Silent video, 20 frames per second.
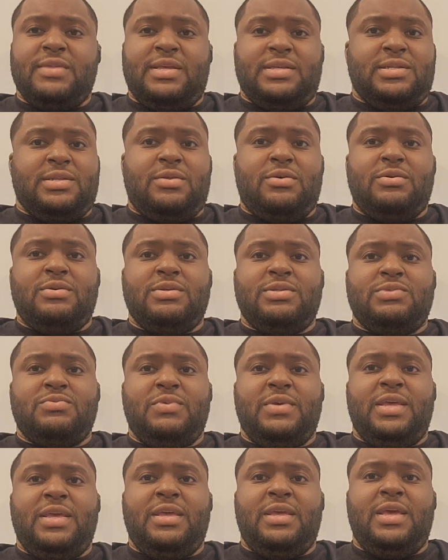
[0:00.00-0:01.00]
as long as
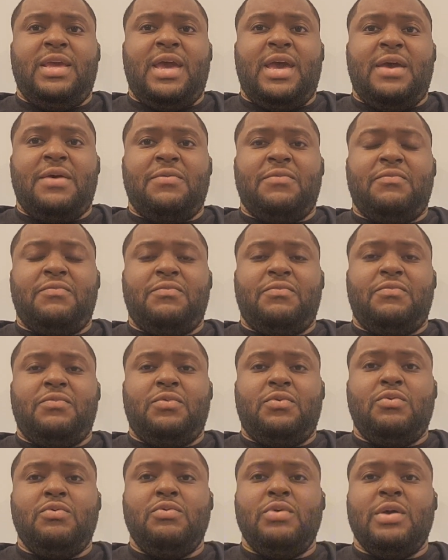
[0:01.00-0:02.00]
we have
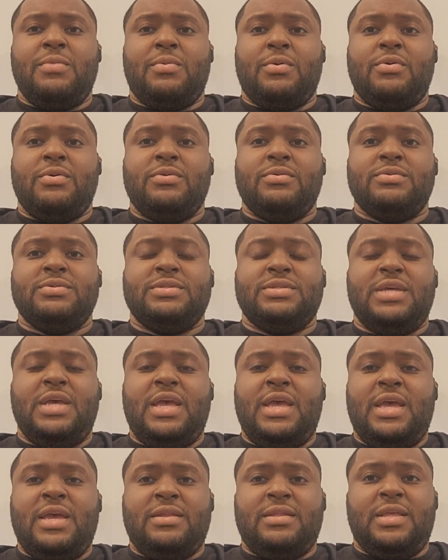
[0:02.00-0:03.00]
whoever's
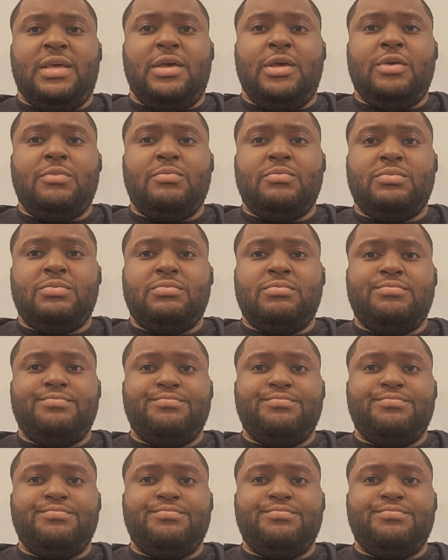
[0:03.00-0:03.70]
at the helm.